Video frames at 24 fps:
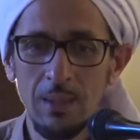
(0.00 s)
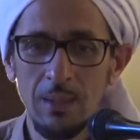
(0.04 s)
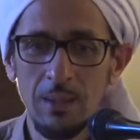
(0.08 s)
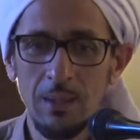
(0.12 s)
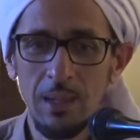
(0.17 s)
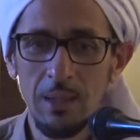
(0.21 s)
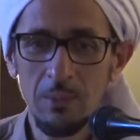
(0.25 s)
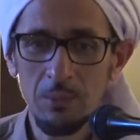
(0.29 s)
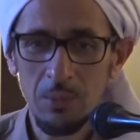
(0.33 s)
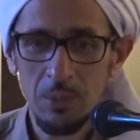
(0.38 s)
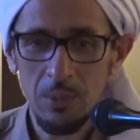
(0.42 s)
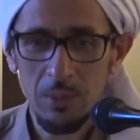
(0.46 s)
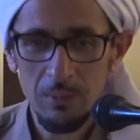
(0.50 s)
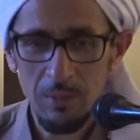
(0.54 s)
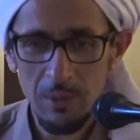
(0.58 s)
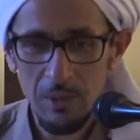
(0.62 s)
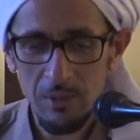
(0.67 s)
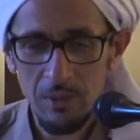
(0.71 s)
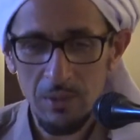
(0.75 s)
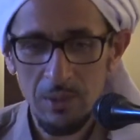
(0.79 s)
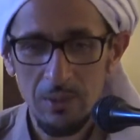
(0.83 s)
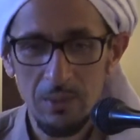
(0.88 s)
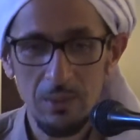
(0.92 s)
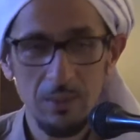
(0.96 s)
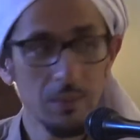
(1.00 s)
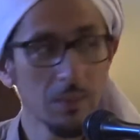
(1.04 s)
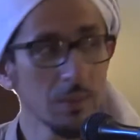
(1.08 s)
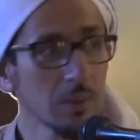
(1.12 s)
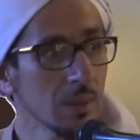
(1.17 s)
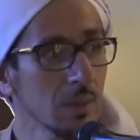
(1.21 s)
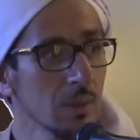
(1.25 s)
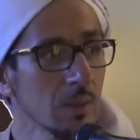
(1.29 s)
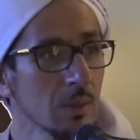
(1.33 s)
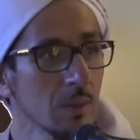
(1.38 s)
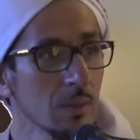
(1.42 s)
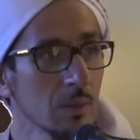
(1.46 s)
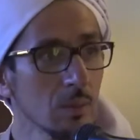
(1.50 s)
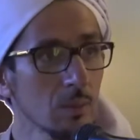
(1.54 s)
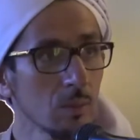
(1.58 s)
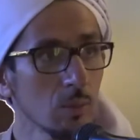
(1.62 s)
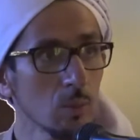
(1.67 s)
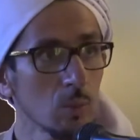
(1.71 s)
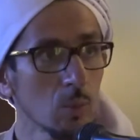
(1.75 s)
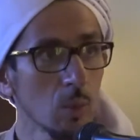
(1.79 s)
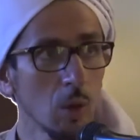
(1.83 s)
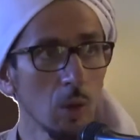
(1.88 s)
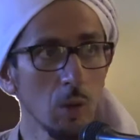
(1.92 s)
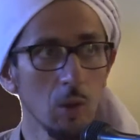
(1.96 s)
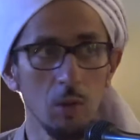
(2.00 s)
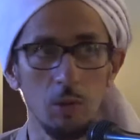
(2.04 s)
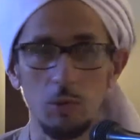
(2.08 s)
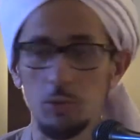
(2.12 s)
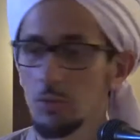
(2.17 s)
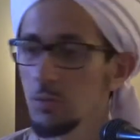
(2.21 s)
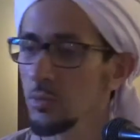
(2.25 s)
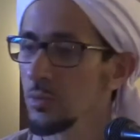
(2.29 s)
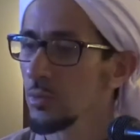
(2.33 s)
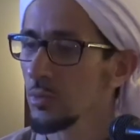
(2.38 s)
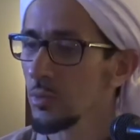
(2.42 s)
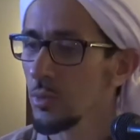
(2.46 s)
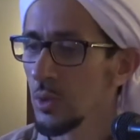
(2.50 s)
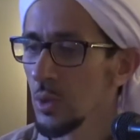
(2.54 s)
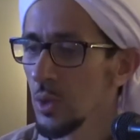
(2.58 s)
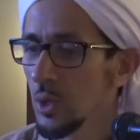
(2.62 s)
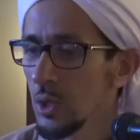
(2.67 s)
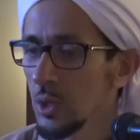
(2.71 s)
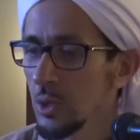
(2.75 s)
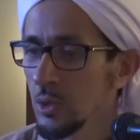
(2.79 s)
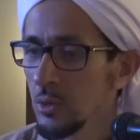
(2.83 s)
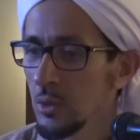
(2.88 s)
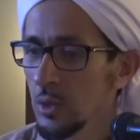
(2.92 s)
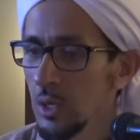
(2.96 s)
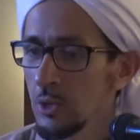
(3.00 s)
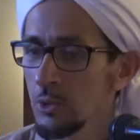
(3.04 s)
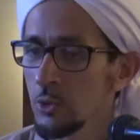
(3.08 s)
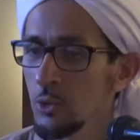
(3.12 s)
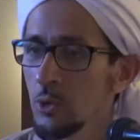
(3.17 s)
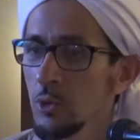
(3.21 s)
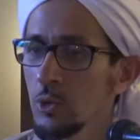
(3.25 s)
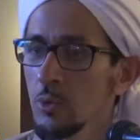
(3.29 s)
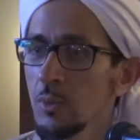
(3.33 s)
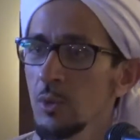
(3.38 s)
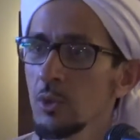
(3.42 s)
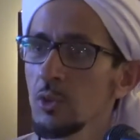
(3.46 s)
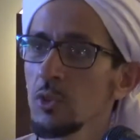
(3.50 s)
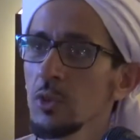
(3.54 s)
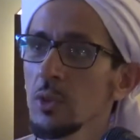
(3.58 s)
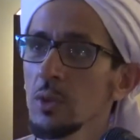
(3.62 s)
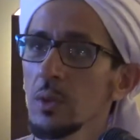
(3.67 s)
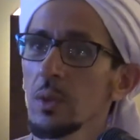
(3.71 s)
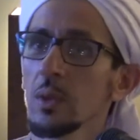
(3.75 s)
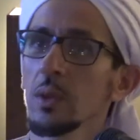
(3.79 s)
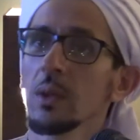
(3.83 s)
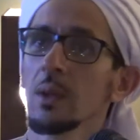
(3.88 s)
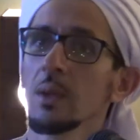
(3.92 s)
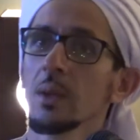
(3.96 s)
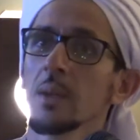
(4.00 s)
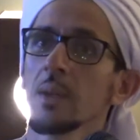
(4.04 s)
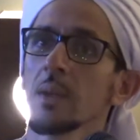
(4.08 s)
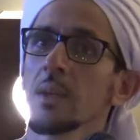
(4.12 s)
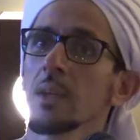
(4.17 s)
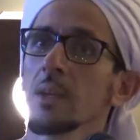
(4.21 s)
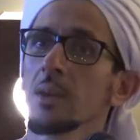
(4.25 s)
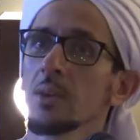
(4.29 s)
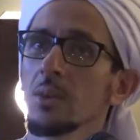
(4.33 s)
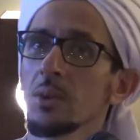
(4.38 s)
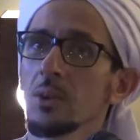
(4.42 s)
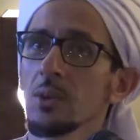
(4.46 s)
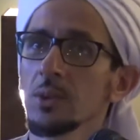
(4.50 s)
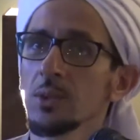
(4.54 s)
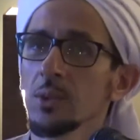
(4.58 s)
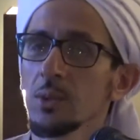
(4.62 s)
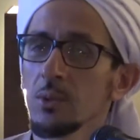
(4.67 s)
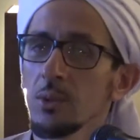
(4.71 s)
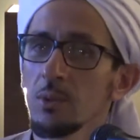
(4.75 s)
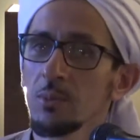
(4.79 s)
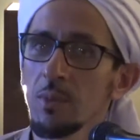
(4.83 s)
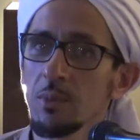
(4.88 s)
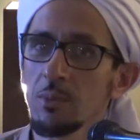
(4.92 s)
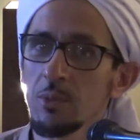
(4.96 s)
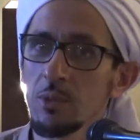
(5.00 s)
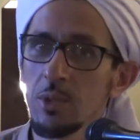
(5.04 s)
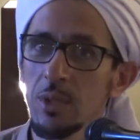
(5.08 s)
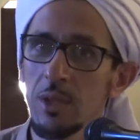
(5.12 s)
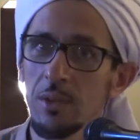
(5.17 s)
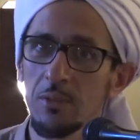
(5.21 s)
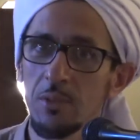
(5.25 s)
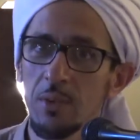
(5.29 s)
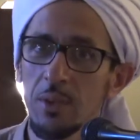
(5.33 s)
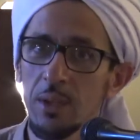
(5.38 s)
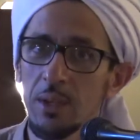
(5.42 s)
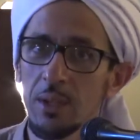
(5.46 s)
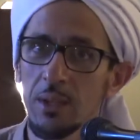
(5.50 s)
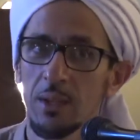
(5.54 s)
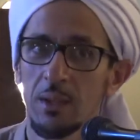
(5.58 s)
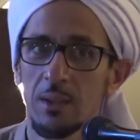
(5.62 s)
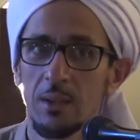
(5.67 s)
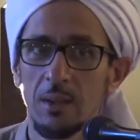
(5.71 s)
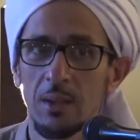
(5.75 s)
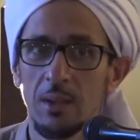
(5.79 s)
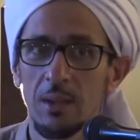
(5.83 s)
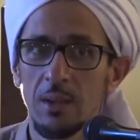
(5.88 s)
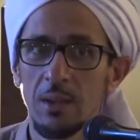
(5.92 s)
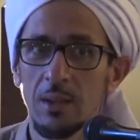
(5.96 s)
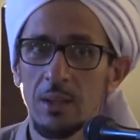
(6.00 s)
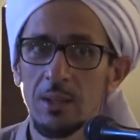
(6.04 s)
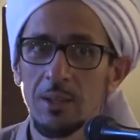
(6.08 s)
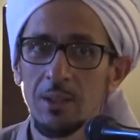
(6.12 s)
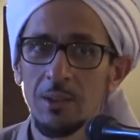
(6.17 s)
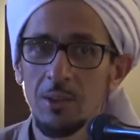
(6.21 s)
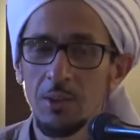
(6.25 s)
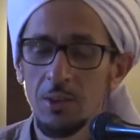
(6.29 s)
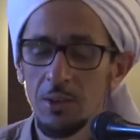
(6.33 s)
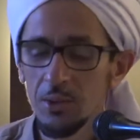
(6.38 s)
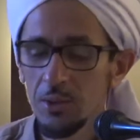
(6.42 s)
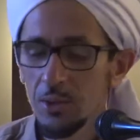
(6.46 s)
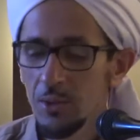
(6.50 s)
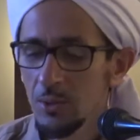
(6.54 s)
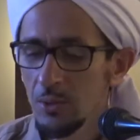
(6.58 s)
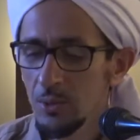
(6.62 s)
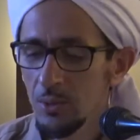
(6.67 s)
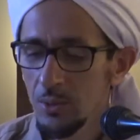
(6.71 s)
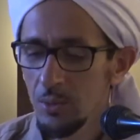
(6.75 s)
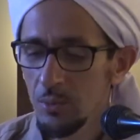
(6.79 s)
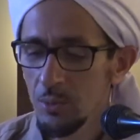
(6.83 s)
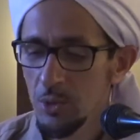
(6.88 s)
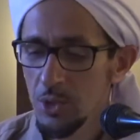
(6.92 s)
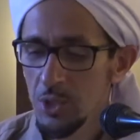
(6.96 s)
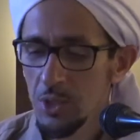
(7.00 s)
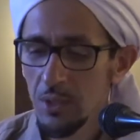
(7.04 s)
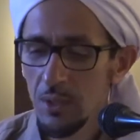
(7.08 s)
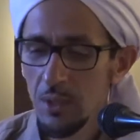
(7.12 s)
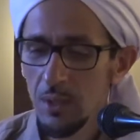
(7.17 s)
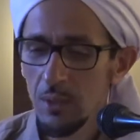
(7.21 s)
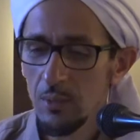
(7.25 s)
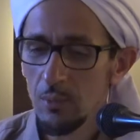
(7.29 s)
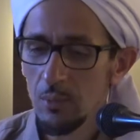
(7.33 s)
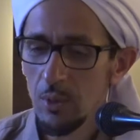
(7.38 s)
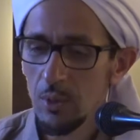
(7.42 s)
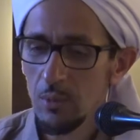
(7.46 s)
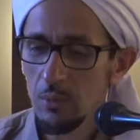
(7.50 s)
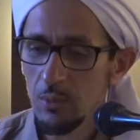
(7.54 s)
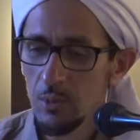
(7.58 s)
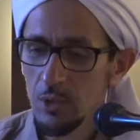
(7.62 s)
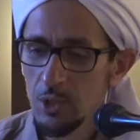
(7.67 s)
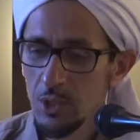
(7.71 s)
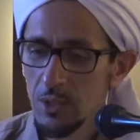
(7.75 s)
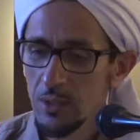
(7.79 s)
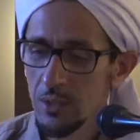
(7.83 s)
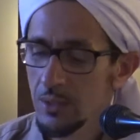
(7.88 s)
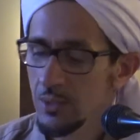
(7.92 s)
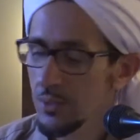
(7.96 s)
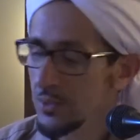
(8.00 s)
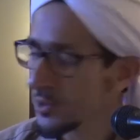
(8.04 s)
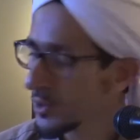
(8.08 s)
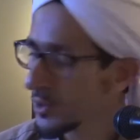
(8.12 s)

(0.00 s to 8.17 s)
Come to the masjid. Khalas. Enter the masjid according to Imam Shafi'i, according to Al-Mujaddid of